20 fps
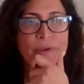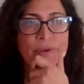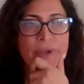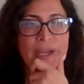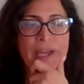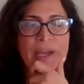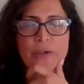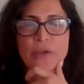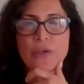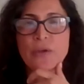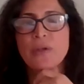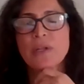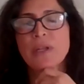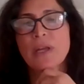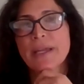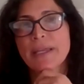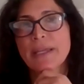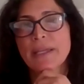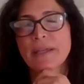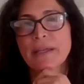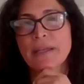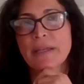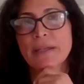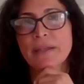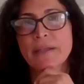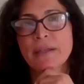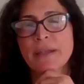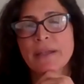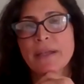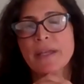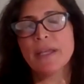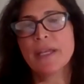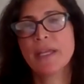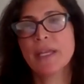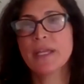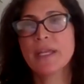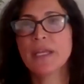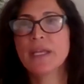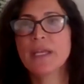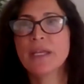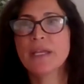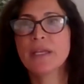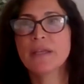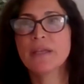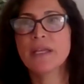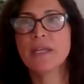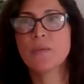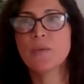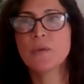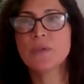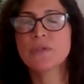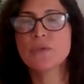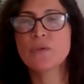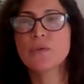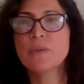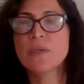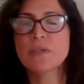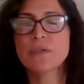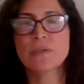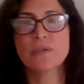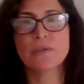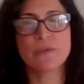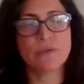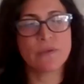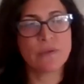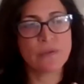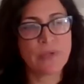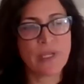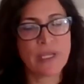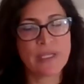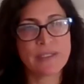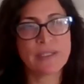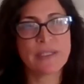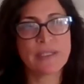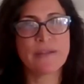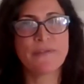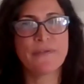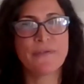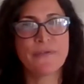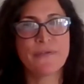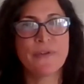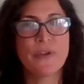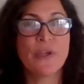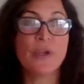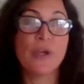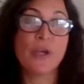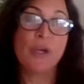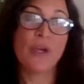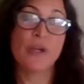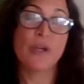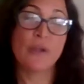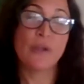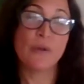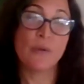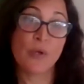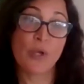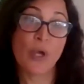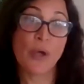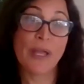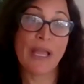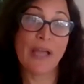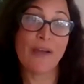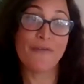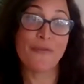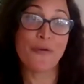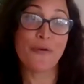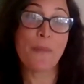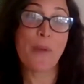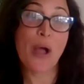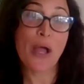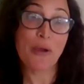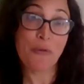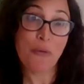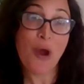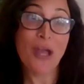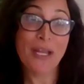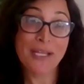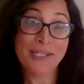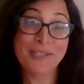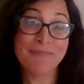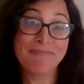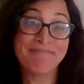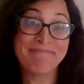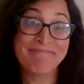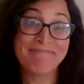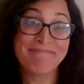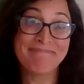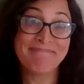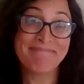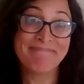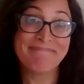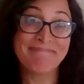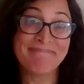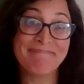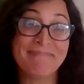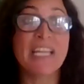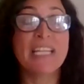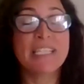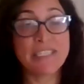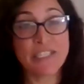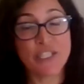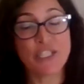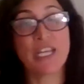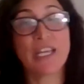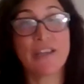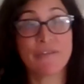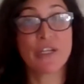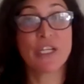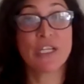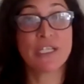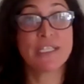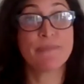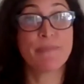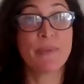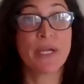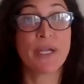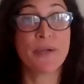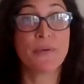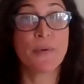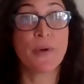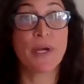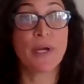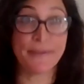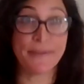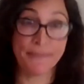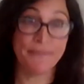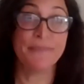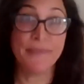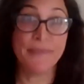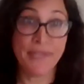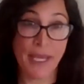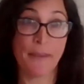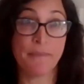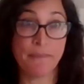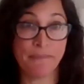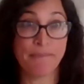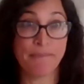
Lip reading: how do you liken it? It, it was almost as if going out for a bike ride. Did you have a nice bike ride? Yeah.